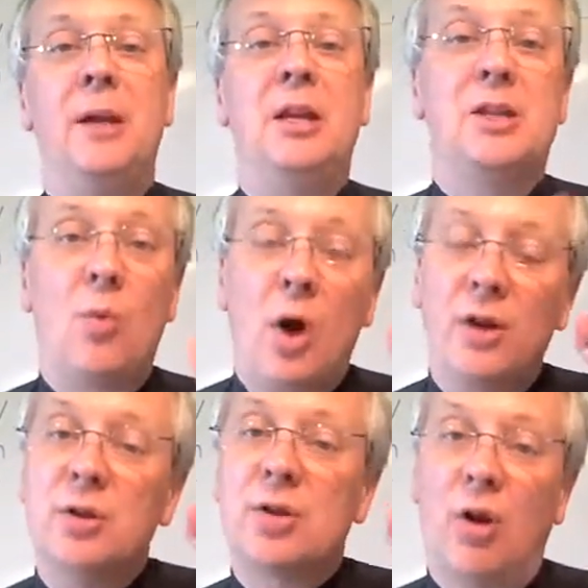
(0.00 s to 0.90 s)
He's the
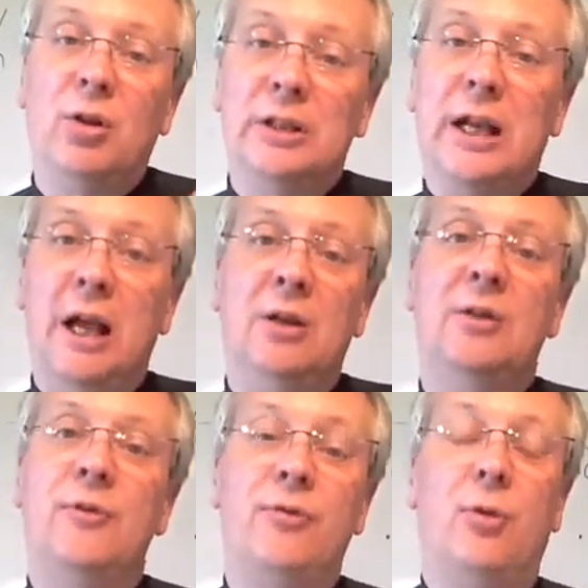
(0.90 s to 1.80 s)
one who's holding out
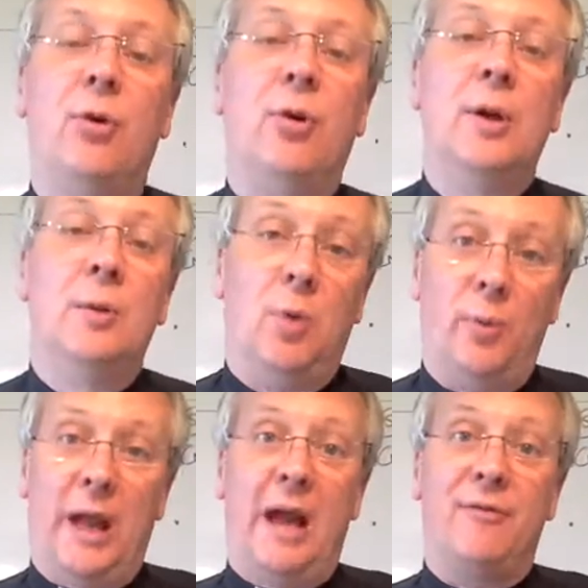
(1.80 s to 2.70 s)
for
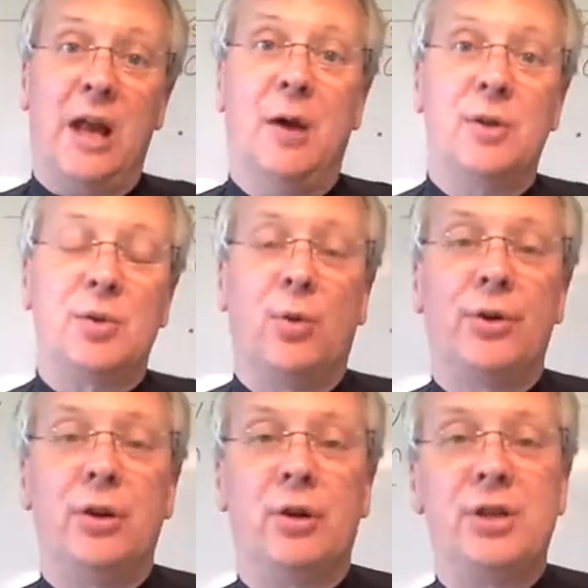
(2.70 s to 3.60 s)
what we have now as
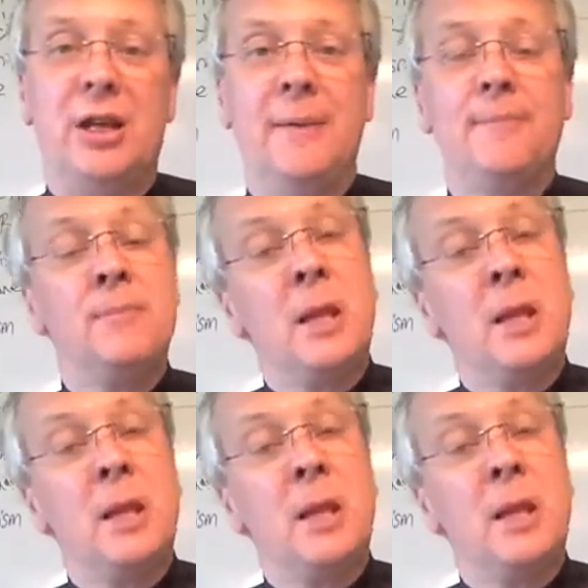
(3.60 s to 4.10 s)
orthodoxy,